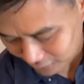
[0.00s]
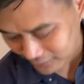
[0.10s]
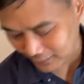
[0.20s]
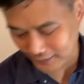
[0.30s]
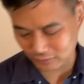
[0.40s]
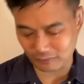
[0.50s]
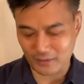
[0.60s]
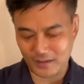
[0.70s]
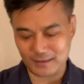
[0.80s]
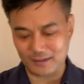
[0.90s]
I'd like to
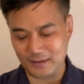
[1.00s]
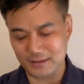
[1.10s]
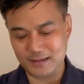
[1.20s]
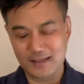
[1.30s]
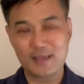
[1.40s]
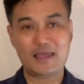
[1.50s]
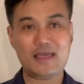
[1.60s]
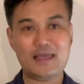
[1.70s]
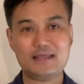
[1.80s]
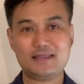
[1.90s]
highlight
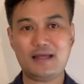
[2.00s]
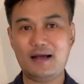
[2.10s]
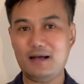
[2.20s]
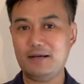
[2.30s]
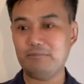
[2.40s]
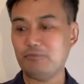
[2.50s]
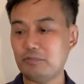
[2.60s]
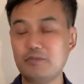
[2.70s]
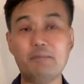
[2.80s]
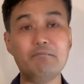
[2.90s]
is um, from
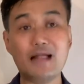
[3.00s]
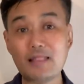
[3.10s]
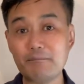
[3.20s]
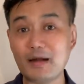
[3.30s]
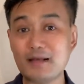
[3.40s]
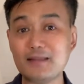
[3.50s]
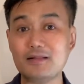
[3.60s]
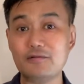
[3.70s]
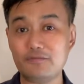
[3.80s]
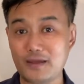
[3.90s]
the
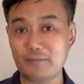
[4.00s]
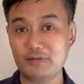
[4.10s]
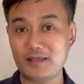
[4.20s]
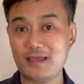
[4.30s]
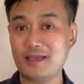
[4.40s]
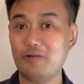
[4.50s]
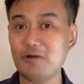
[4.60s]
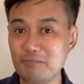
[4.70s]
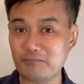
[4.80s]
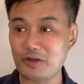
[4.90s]
Malabanan family here
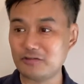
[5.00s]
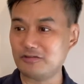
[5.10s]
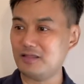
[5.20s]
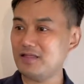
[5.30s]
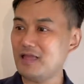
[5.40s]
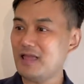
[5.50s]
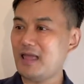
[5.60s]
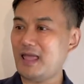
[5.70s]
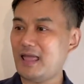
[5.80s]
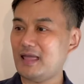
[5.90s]
in Boston.
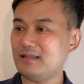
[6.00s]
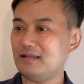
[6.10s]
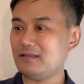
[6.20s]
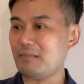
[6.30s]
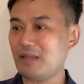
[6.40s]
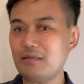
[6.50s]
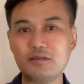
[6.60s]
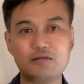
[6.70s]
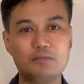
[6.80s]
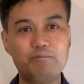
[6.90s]
And uh, they made me
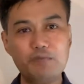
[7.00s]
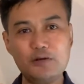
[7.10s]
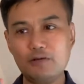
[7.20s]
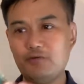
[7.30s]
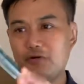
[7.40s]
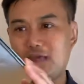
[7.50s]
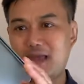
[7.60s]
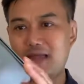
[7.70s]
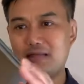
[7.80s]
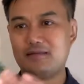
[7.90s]
this beautiful
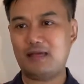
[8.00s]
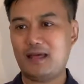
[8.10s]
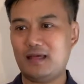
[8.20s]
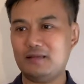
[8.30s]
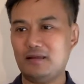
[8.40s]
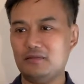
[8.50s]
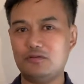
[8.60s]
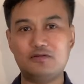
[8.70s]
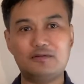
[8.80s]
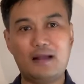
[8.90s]
case. And uh,
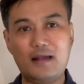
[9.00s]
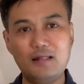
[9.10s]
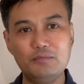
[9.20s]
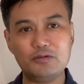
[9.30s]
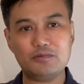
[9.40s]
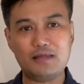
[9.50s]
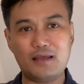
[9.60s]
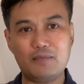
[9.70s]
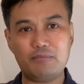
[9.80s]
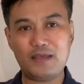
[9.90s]
this tile
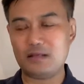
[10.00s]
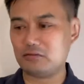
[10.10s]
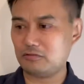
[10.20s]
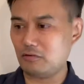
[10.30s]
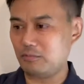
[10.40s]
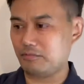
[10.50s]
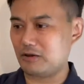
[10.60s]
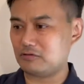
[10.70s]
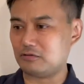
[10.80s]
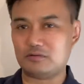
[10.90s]
mosaic piece, so
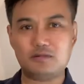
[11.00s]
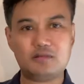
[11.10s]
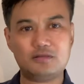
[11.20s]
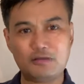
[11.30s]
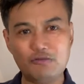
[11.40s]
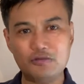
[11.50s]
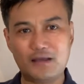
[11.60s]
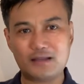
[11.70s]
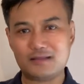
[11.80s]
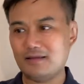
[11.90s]
precious. It's so
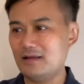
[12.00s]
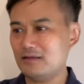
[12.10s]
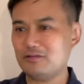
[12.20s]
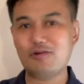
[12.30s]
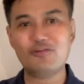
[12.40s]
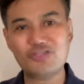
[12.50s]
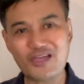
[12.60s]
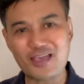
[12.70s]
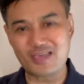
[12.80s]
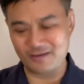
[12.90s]
nice. So
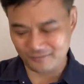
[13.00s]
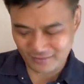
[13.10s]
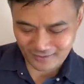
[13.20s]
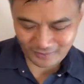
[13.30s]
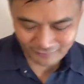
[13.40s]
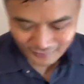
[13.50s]
thank you. All